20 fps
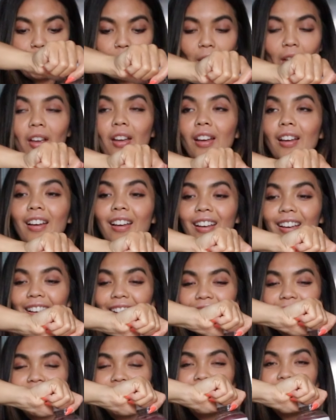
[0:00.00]
We
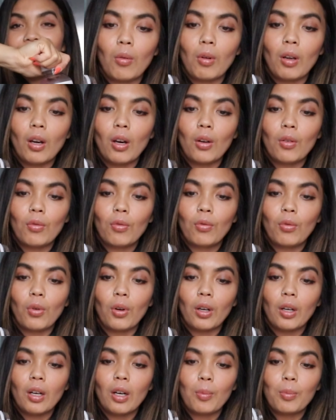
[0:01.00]
got
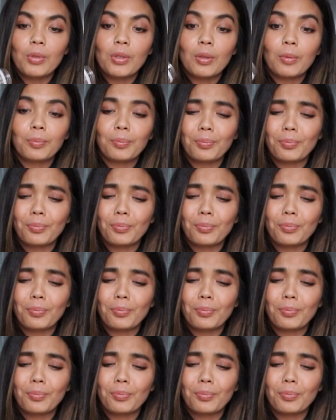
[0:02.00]
4 cups.